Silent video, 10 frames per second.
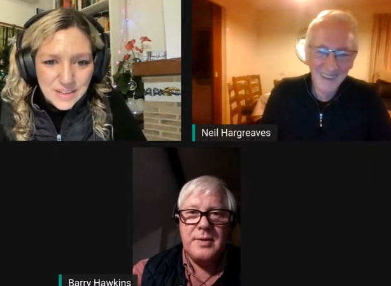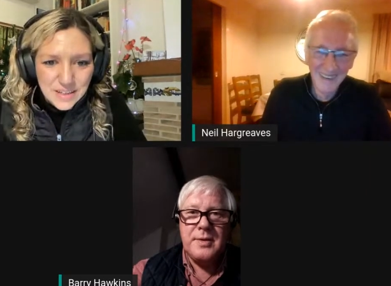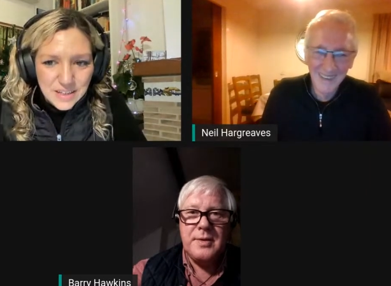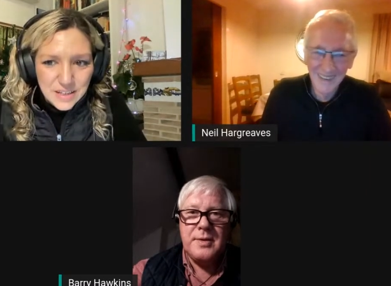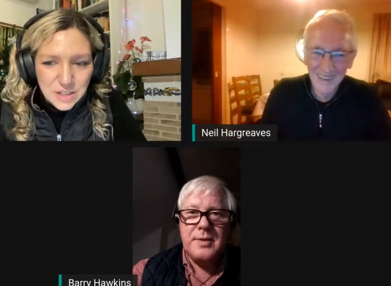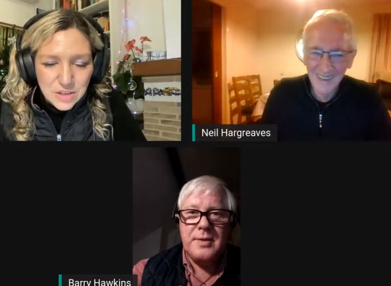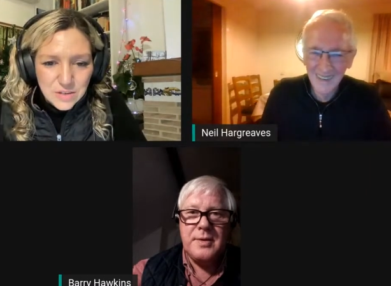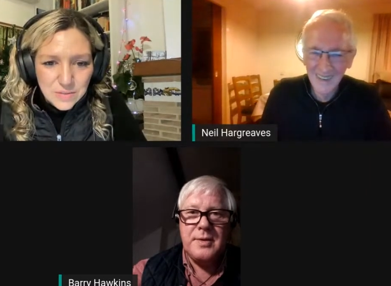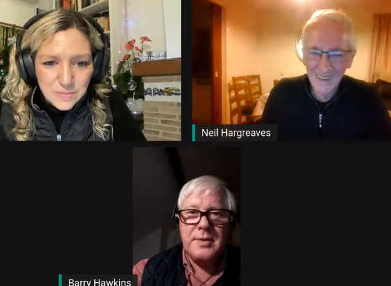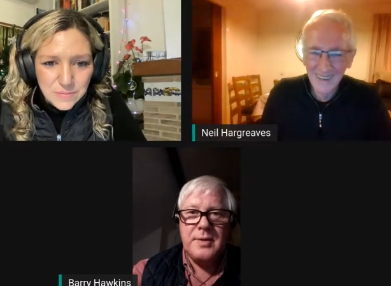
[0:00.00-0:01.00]
Speaker 1: very weak
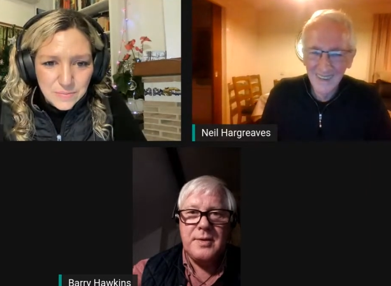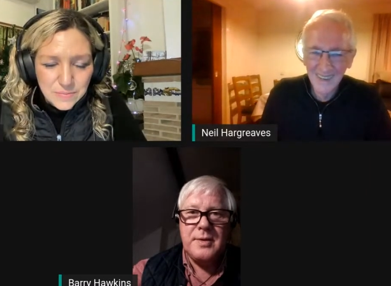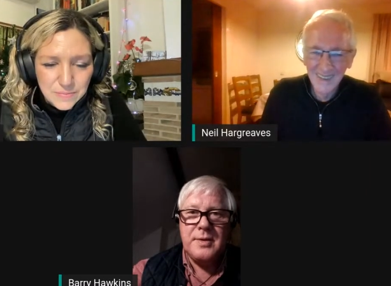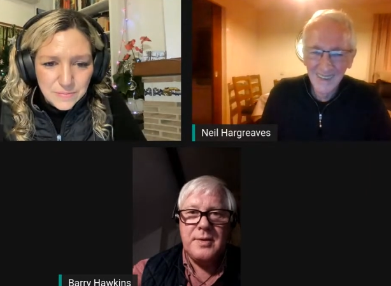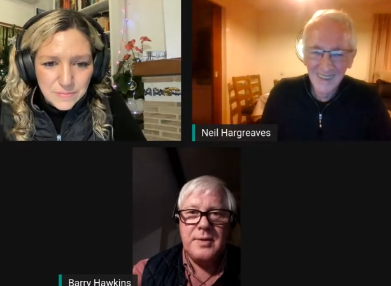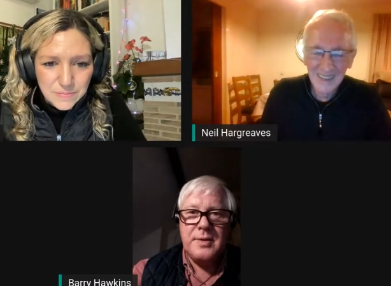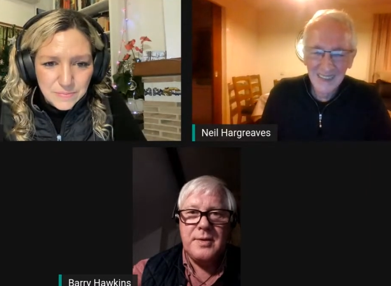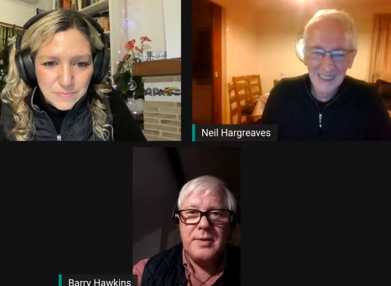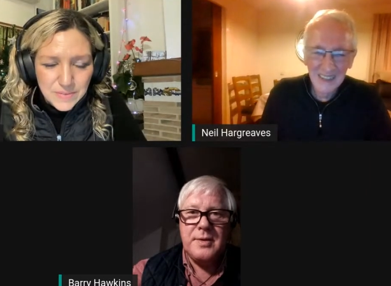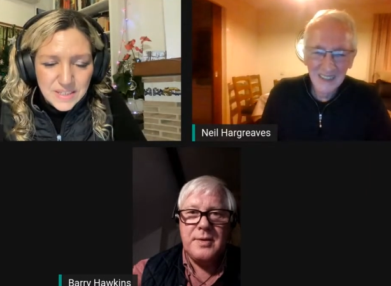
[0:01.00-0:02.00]

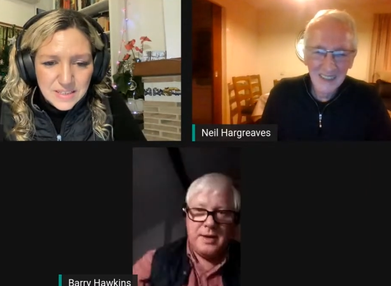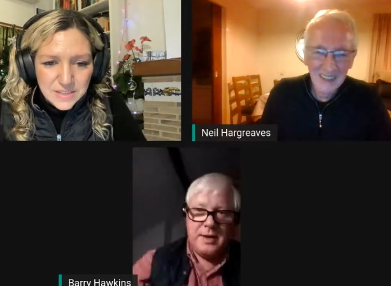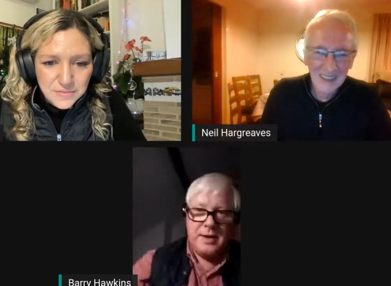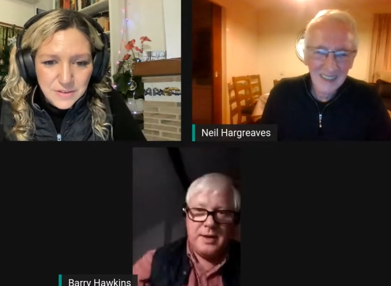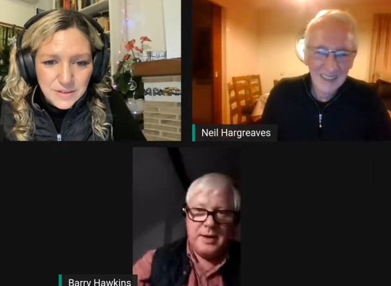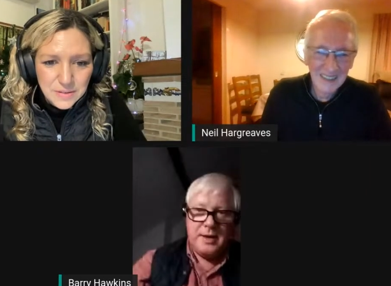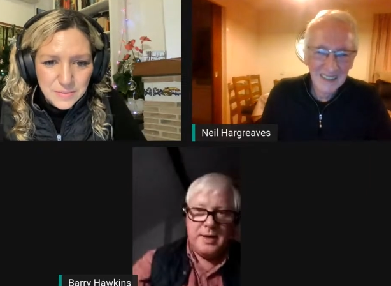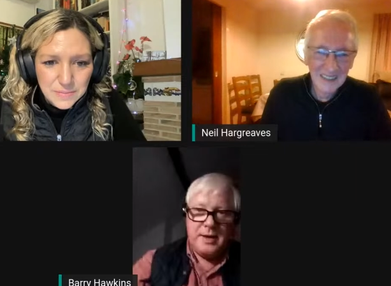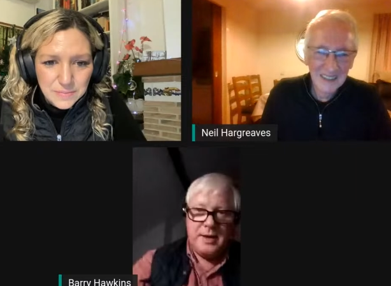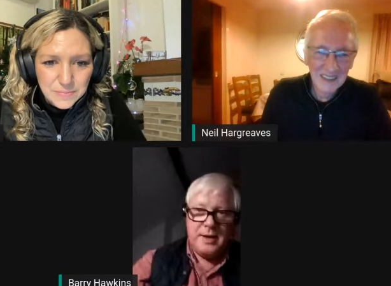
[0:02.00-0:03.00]
it's a very weak
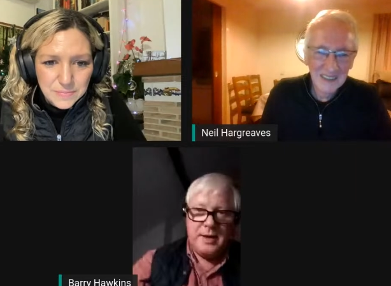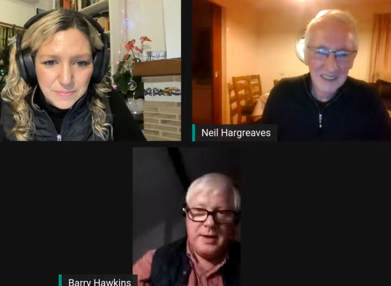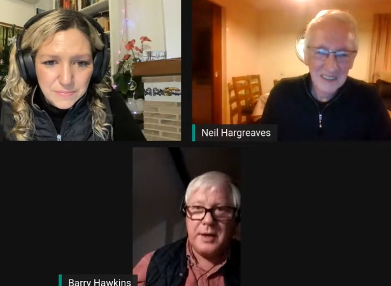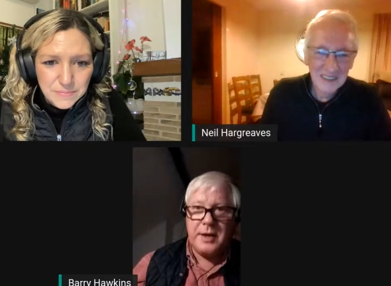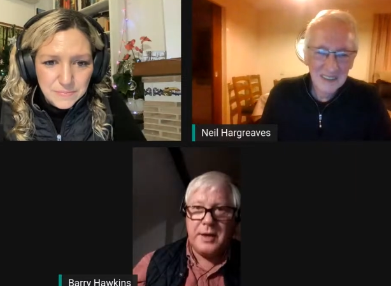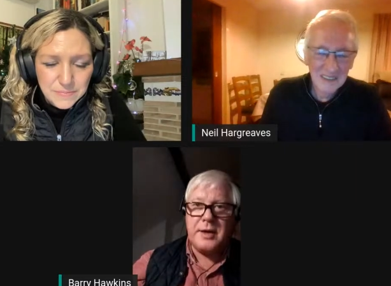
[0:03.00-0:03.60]
signal, I think.